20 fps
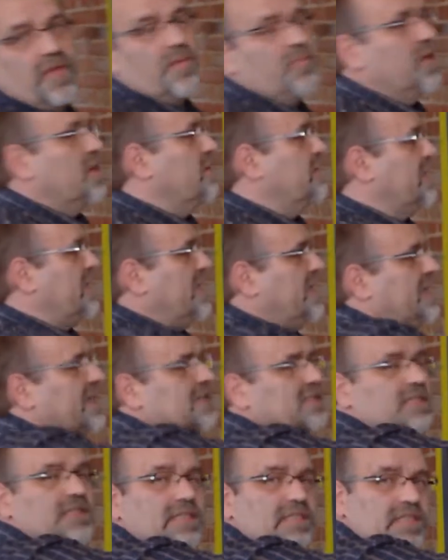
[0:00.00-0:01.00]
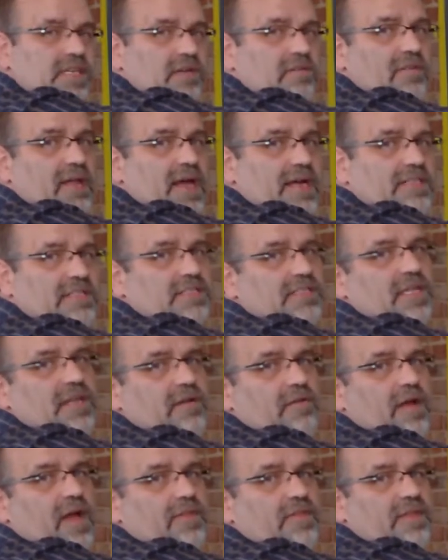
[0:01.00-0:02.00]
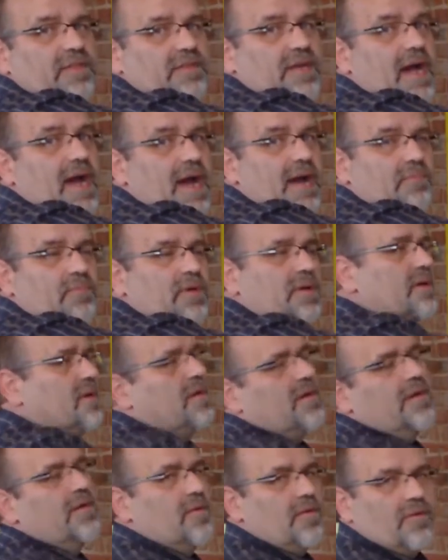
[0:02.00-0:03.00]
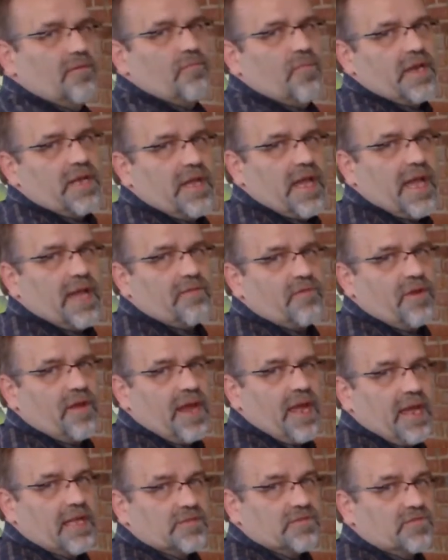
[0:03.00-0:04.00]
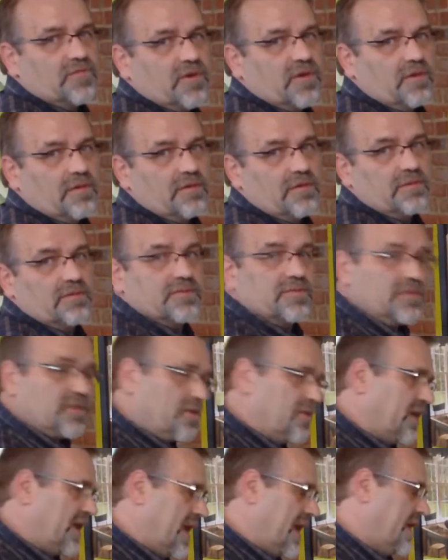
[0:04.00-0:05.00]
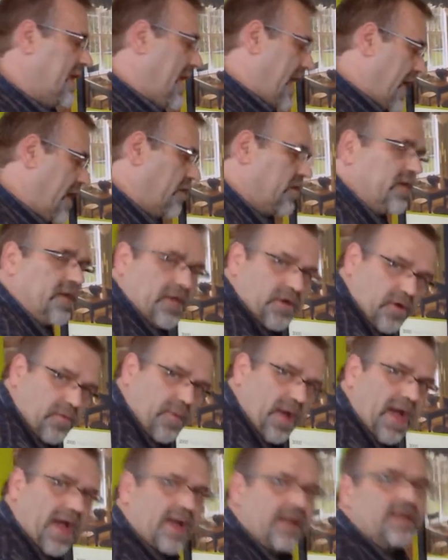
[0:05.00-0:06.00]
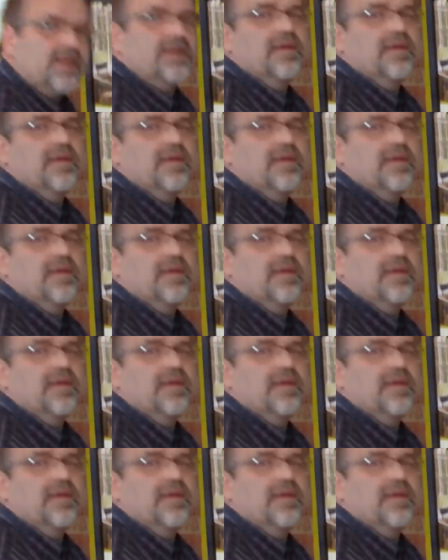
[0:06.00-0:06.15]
ability to get to the tilt latches that are on the top when you have your hands full. So again, now you can go back,